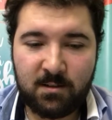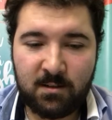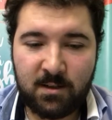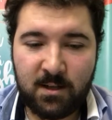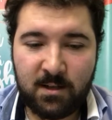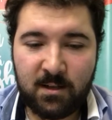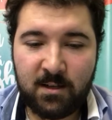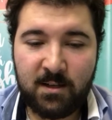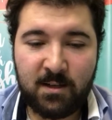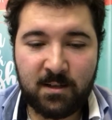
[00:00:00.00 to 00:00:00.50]

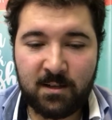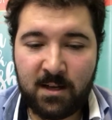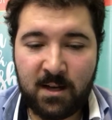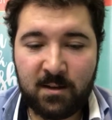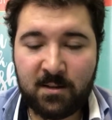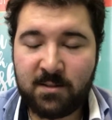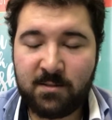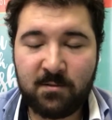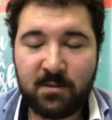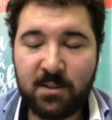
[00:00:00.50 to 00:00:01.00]
and he can
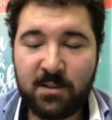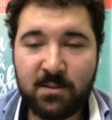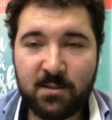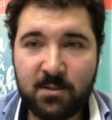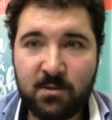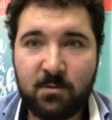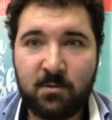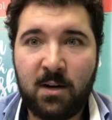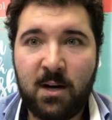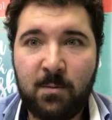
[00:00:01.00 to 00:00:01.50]
actively
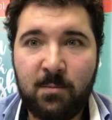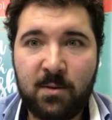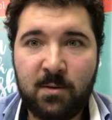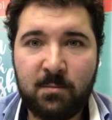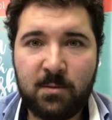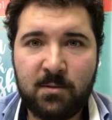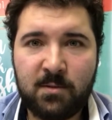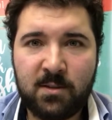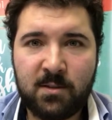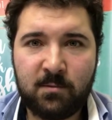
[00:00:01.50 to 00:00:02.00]
describe them
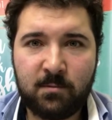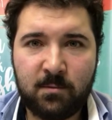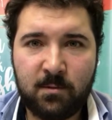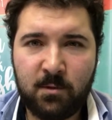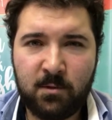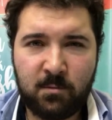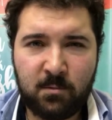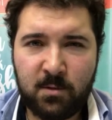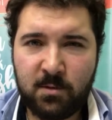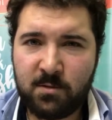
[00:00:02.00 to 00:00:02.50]
using
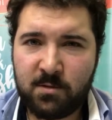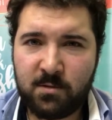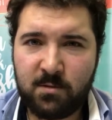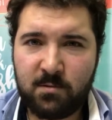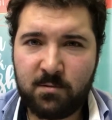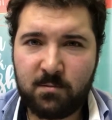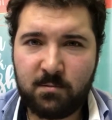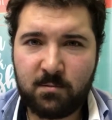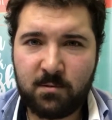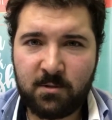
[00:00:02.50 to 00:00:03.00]
almost
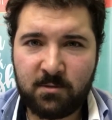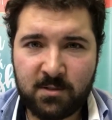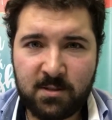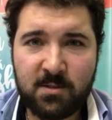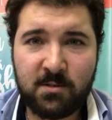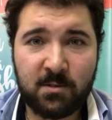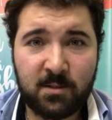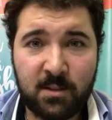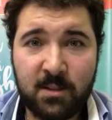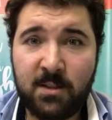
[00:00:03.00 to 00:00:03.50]

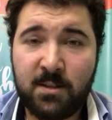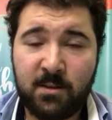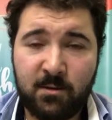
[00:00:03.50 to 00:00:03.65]
crystal clear